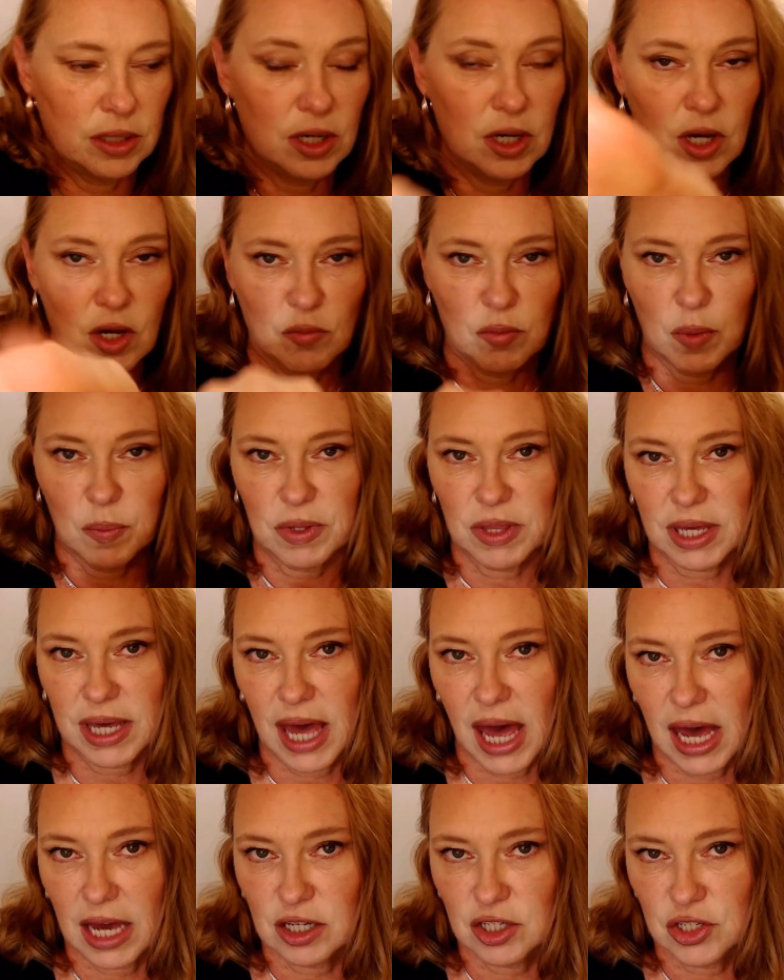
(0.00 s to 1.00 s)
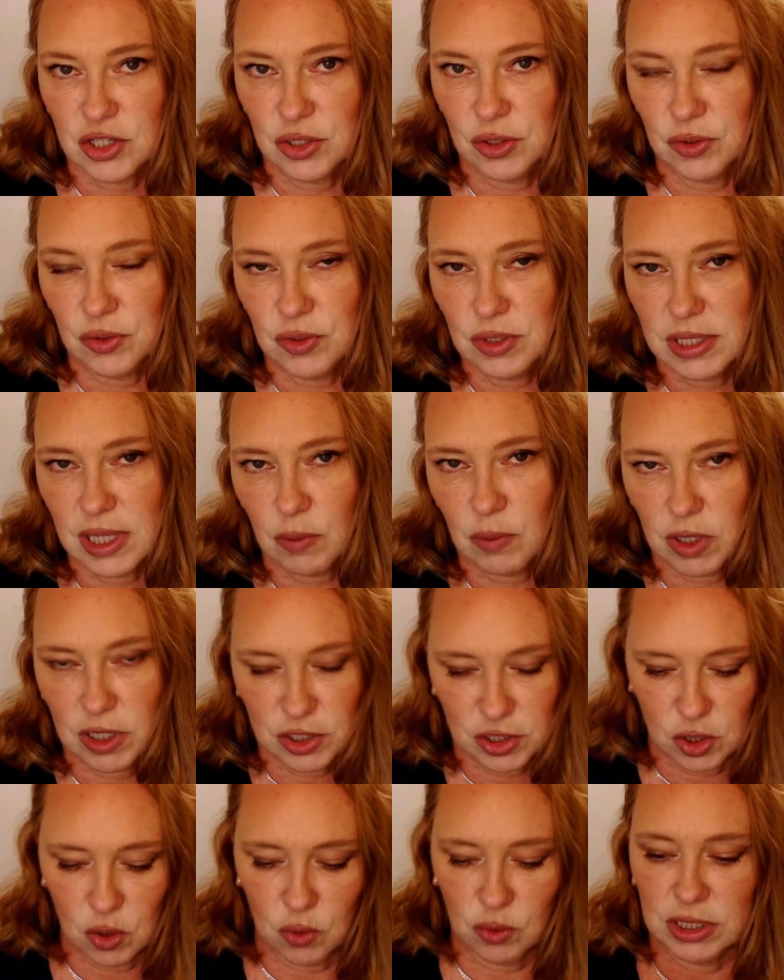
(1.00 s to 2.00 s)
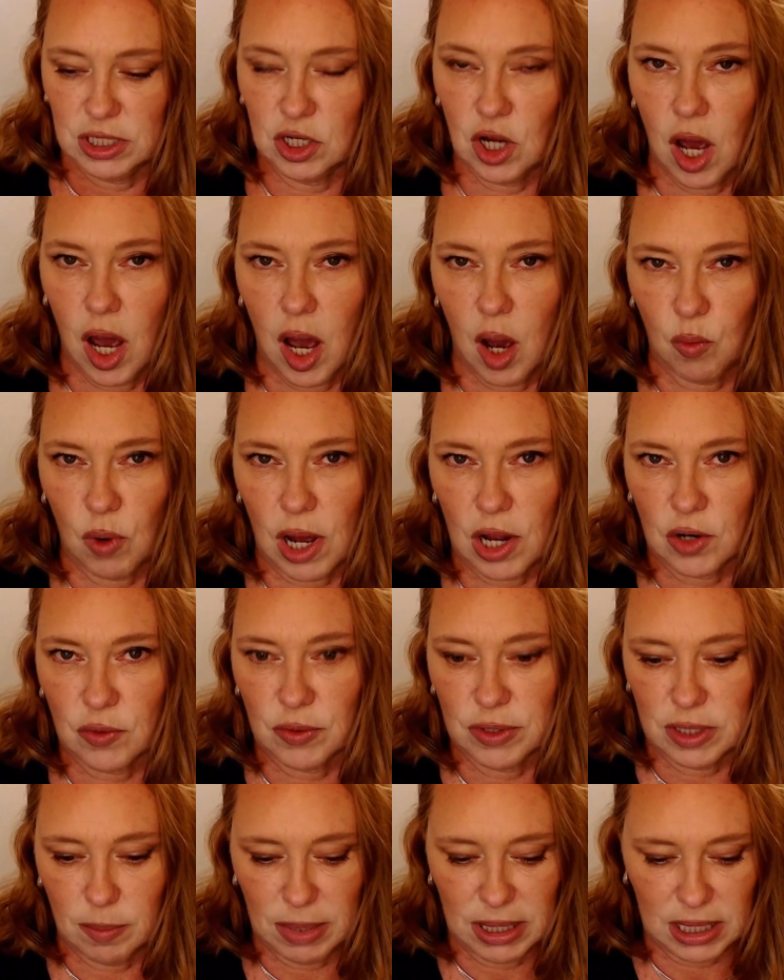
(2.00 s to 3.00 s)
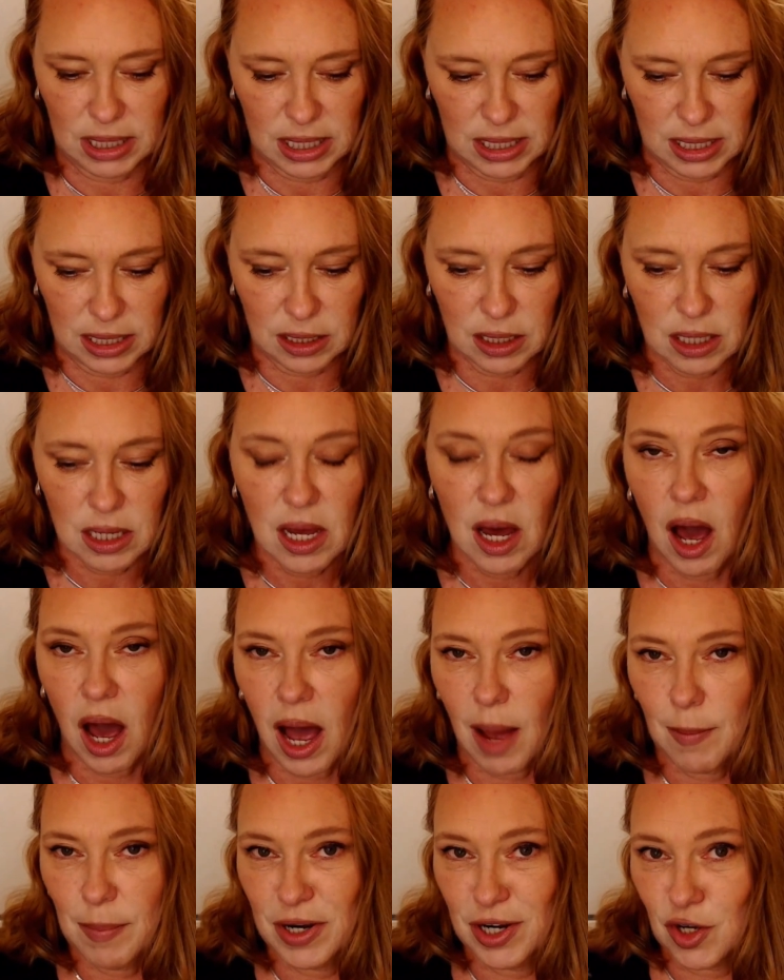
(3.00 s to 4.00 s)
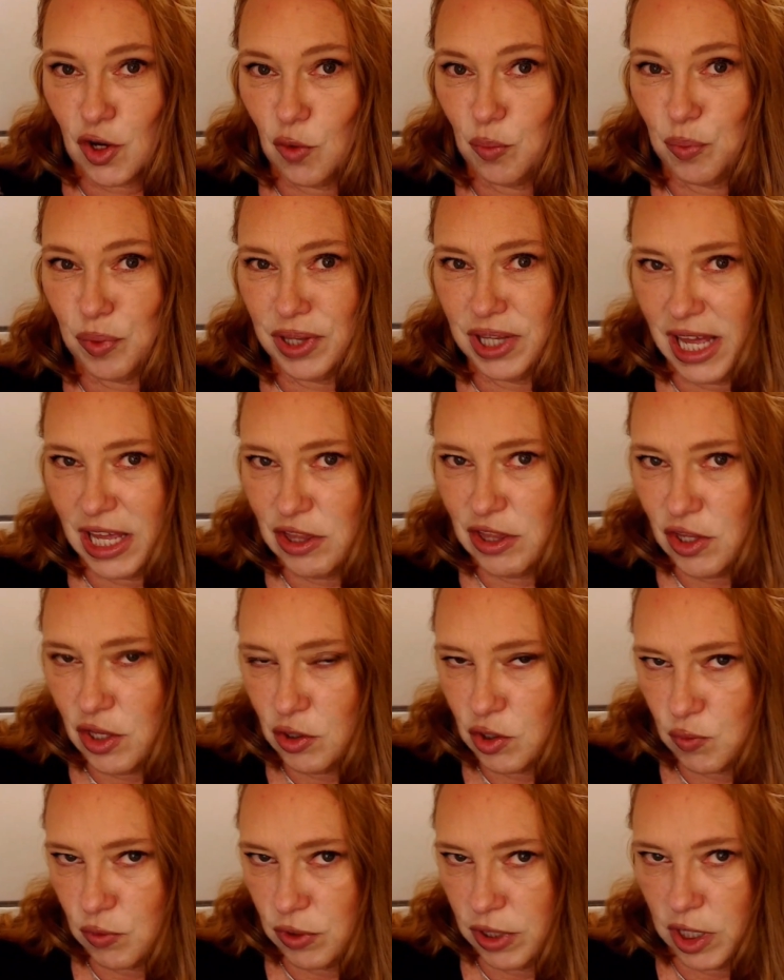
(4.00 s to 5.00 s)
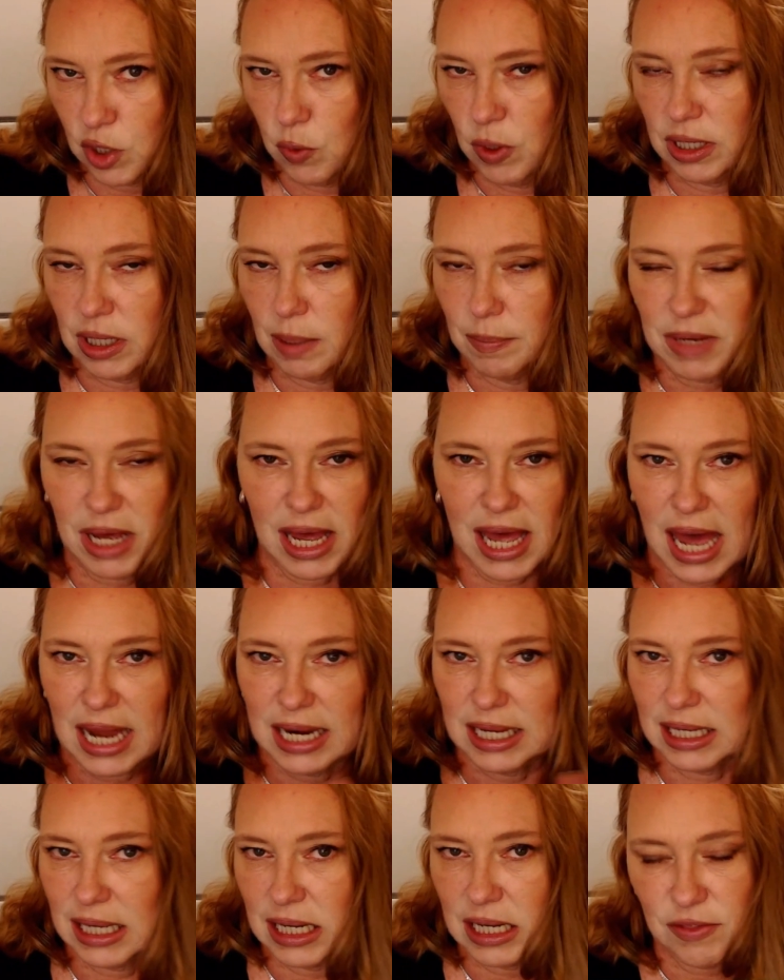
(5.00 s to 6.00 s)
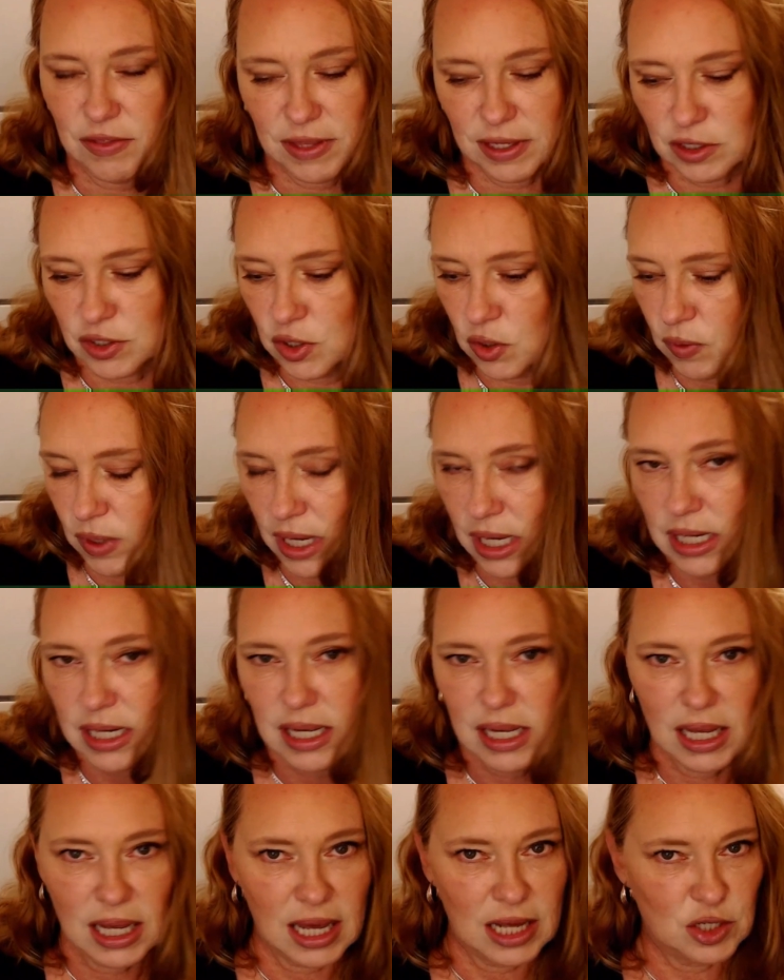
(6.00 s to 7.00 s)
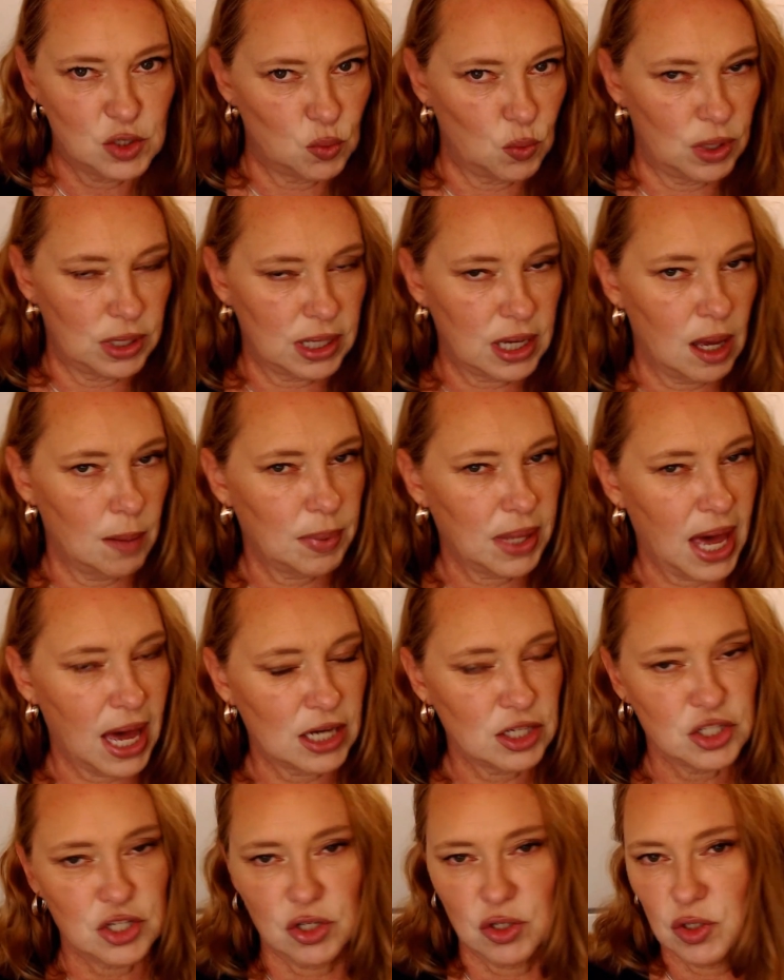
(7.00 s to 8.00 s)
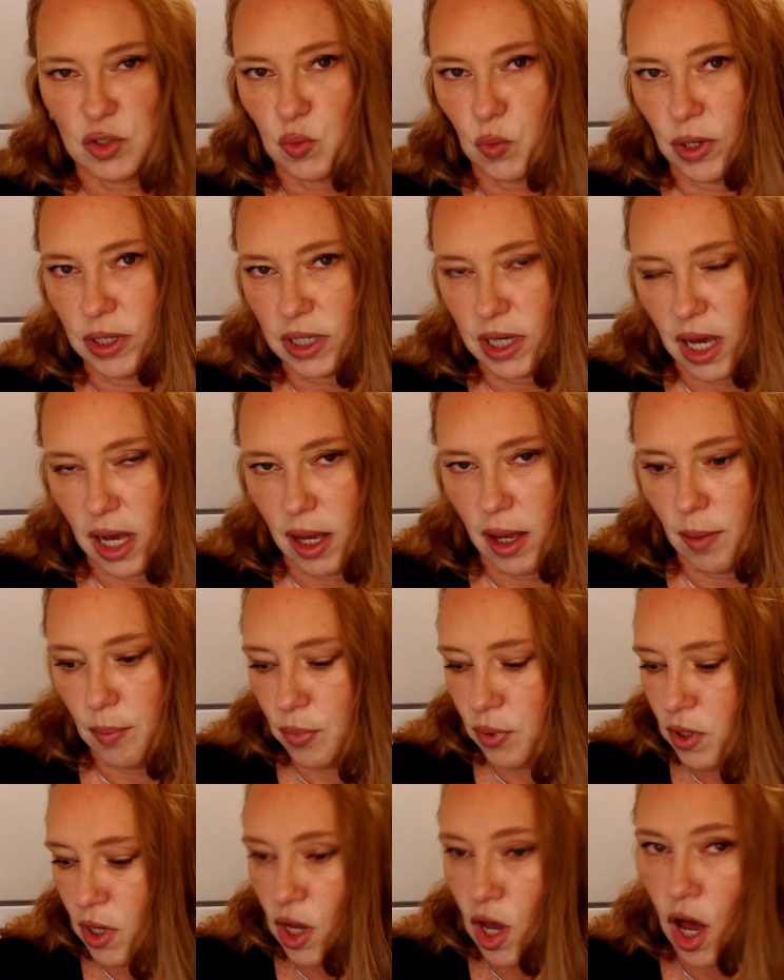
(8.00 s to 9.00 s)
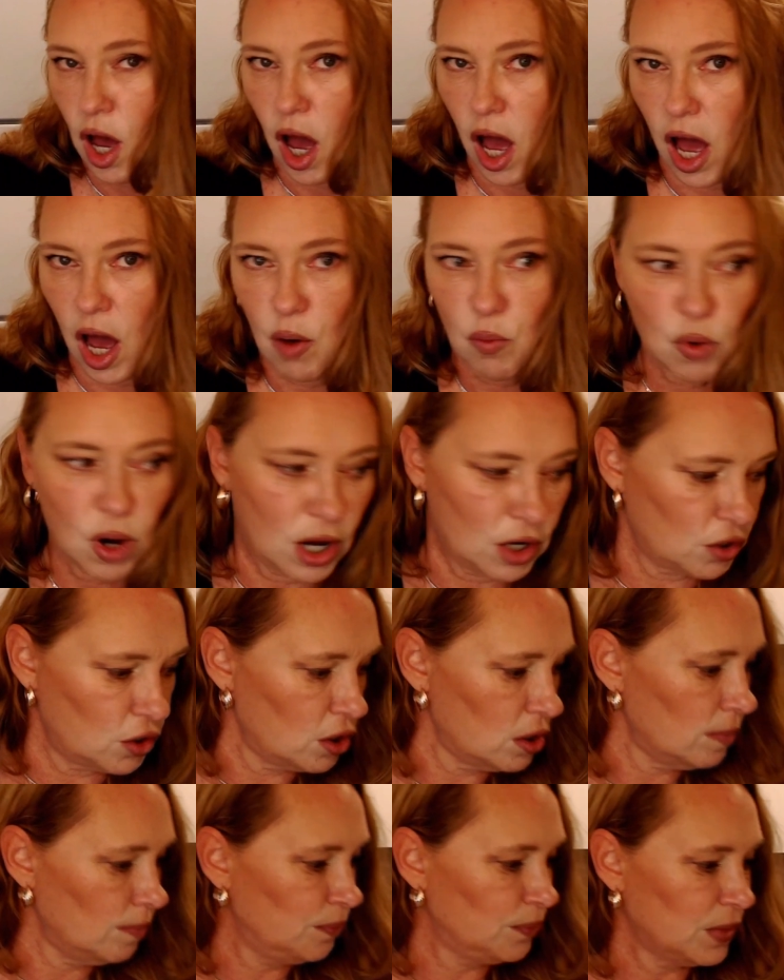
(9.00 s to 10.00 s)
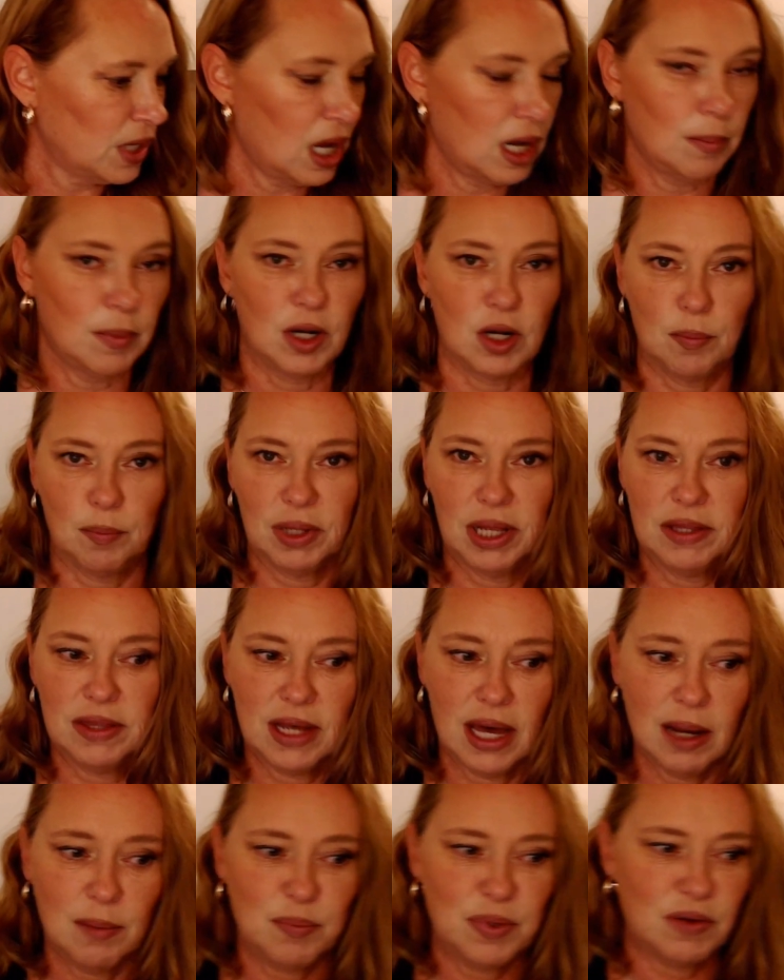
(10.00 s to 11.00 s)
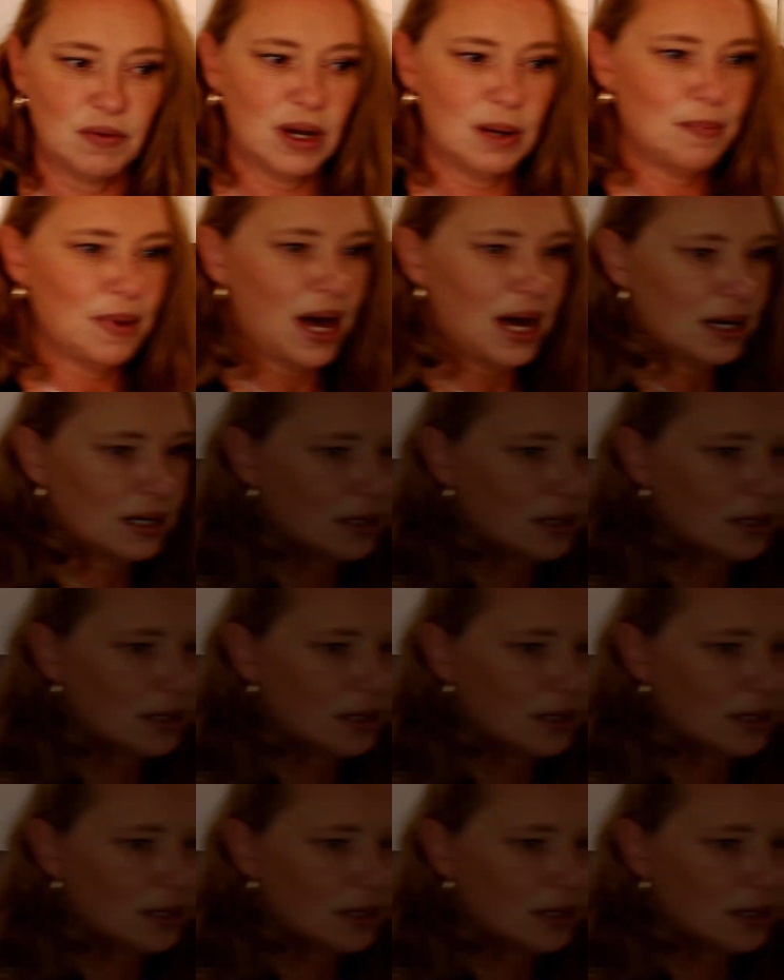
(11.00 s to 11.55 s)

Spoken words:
Remember the cashews that we soaked in hot water in the beginning? I'm going to go blend those really quick. I'm not adding anything to it. It's 1 cup cashews, 1 cup hot water, and I'm going to blend that. Be right back.